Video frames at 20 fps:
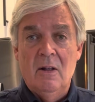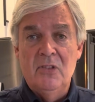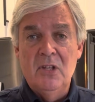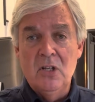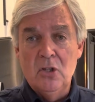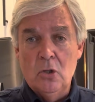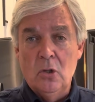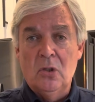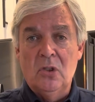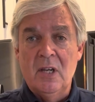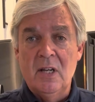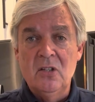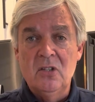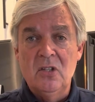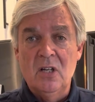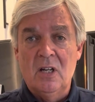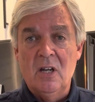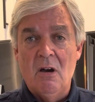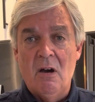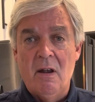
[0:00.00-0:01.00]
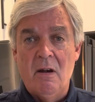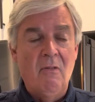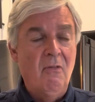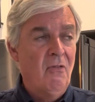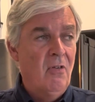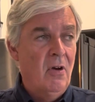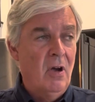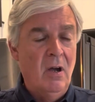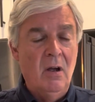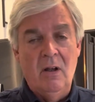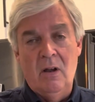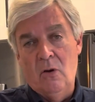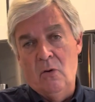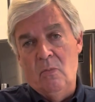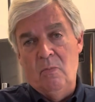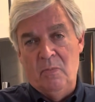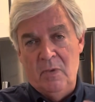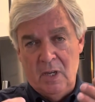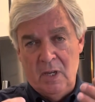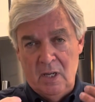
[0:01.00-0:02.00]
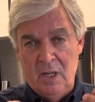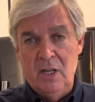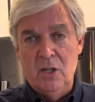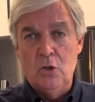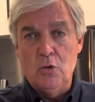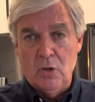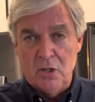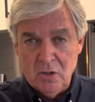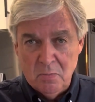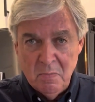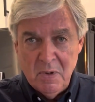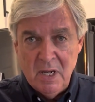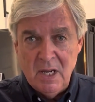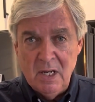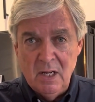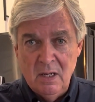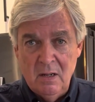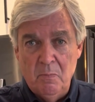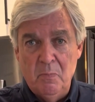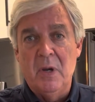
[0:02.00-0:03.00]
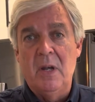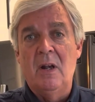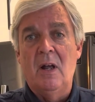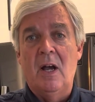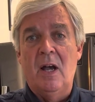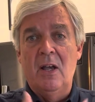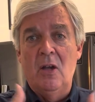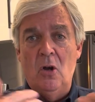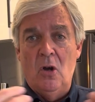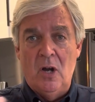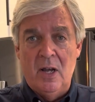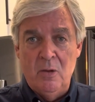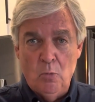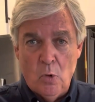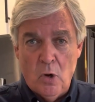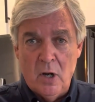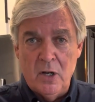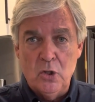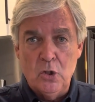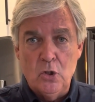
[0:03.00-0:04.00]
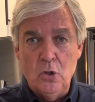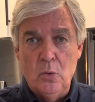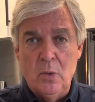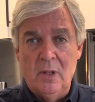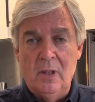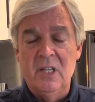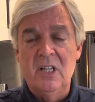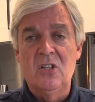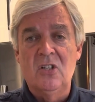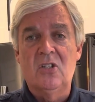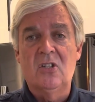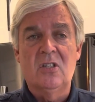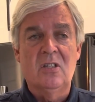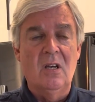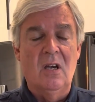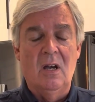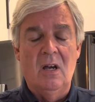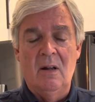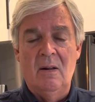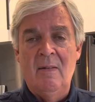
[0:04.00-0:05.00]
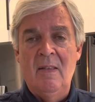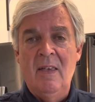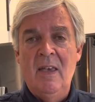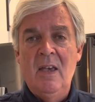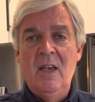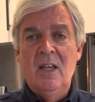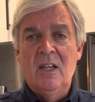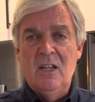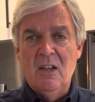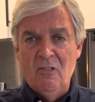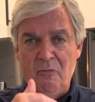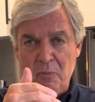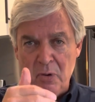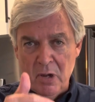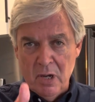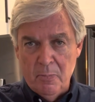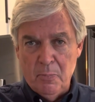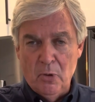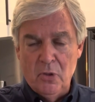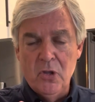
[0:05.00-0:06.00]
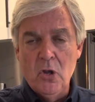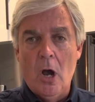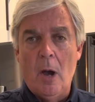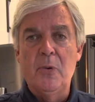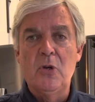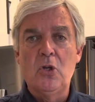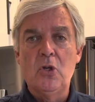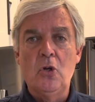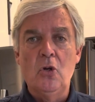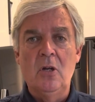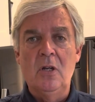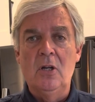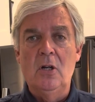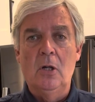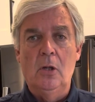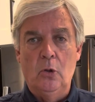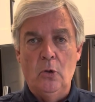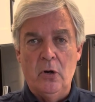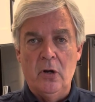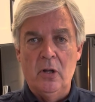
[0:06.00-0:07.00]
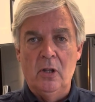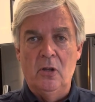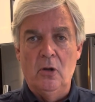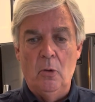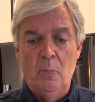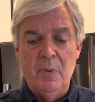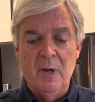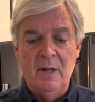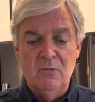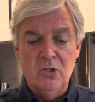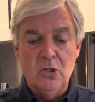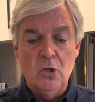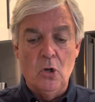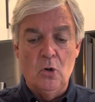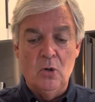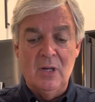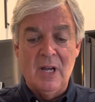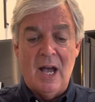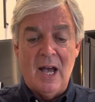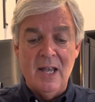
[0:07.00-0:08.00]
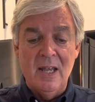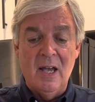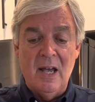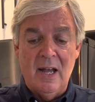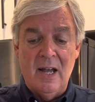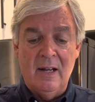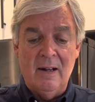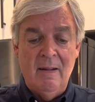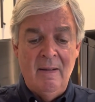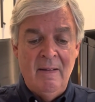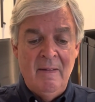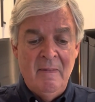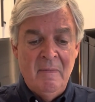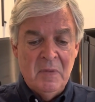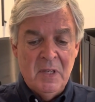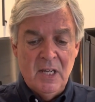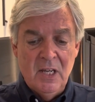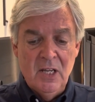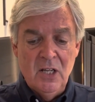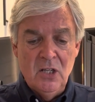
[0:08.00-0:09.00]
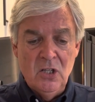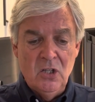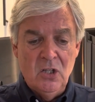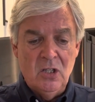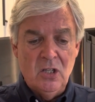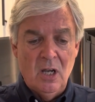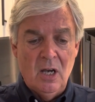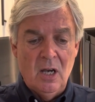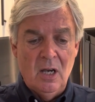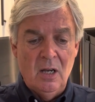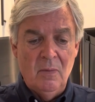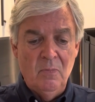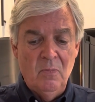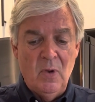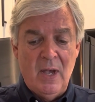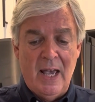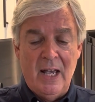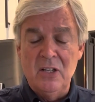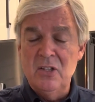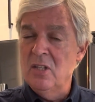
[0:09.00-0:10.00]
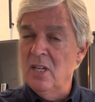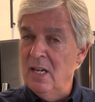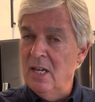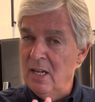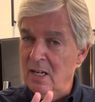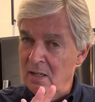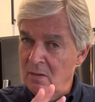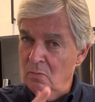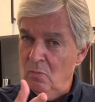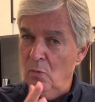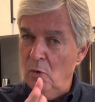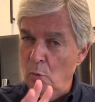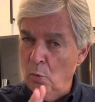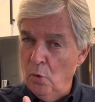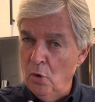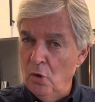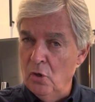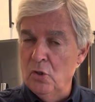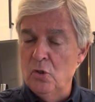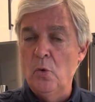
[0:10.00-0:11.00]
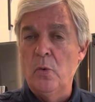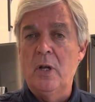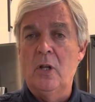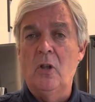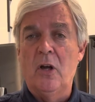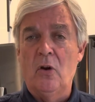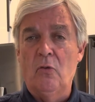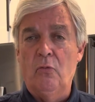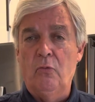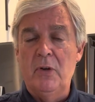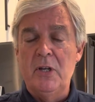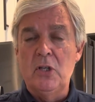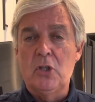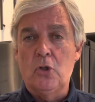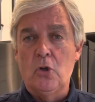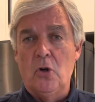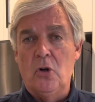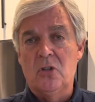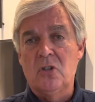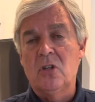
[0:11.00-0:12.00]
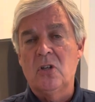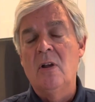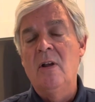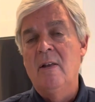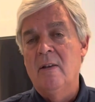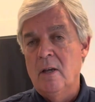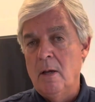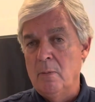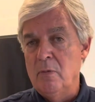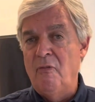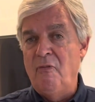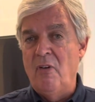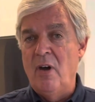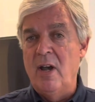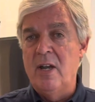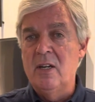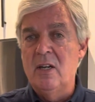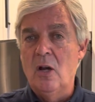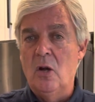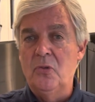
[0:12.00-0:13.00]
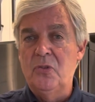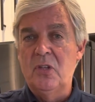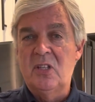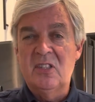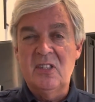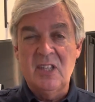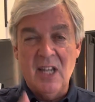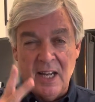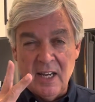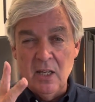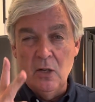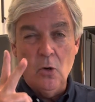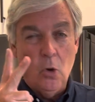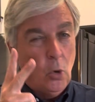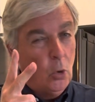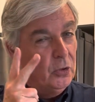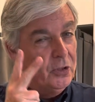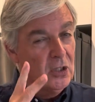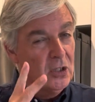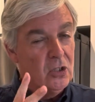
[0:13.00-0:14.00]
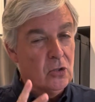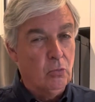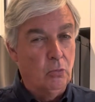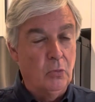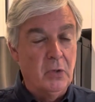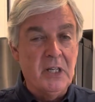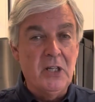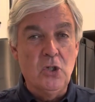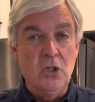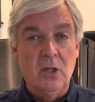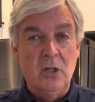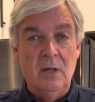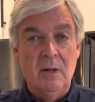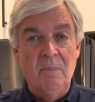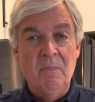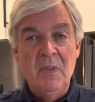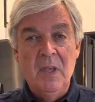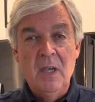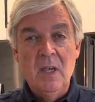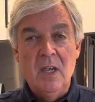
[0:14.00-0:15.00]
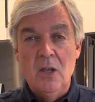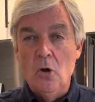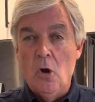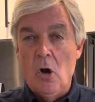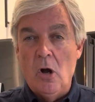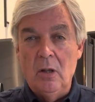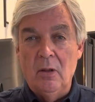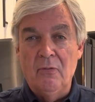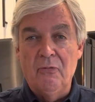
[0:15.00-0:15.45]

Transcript: these are things that kind of interest me, but I want to at least give people the opportunity to learn a little bit. So Gaillac is, as they were doing a lot of research, come to find out the second oldest region in all of